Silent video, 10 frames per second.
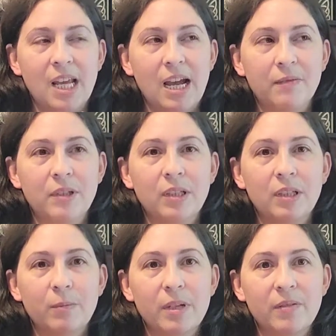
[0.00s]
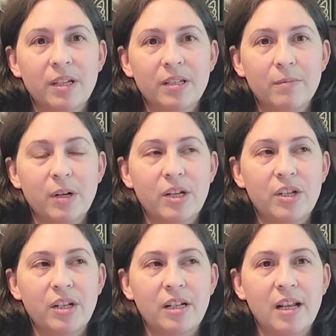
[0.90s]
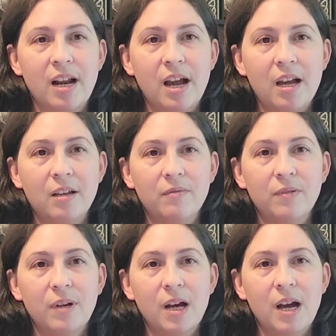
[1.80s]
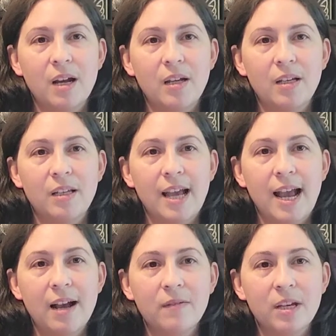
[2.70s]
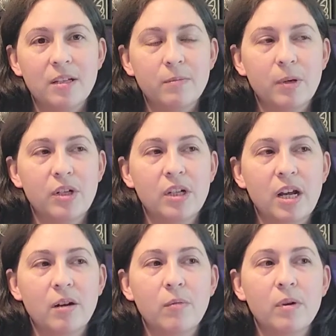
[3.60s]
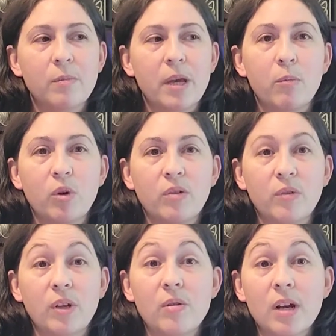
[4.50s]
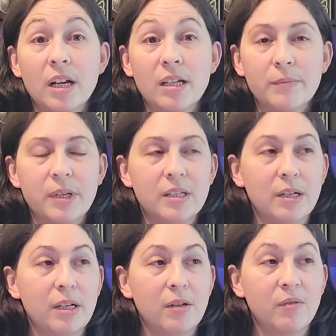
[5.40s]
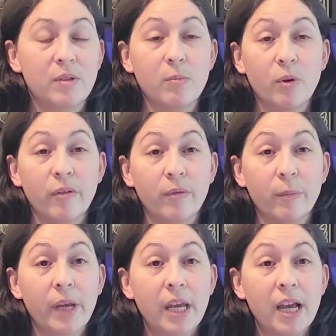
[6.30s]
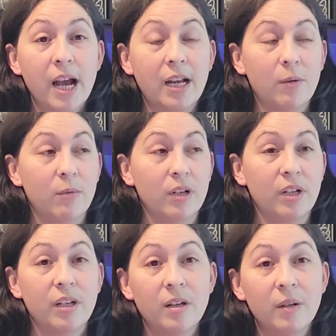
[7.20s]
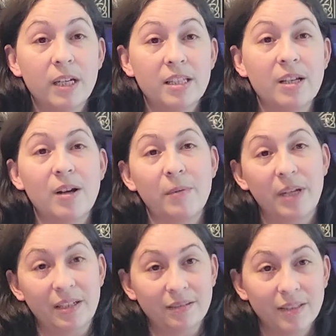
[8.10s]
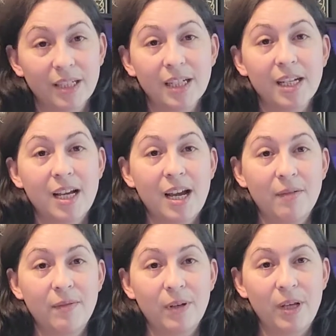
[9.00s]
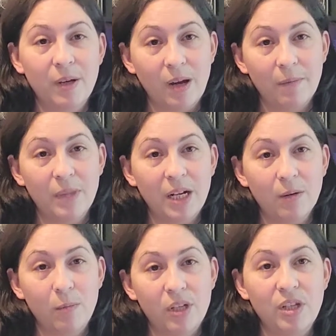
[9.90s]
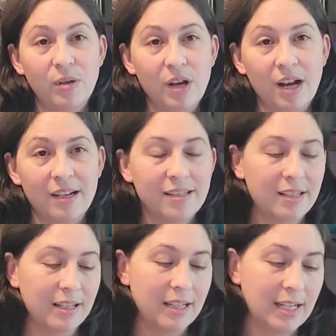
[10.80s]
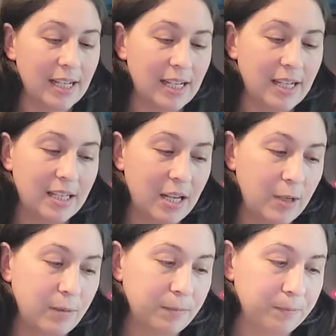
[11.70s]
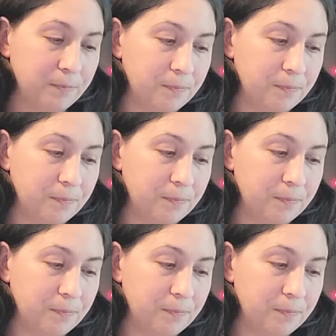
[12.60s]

I have a little bit of inspiration, and I have that inspiration. I don't want to make it boring for you guys, because I know if it's boring for me, I don't want to do it. So, I mean, I feel you. I'm there with you guys. So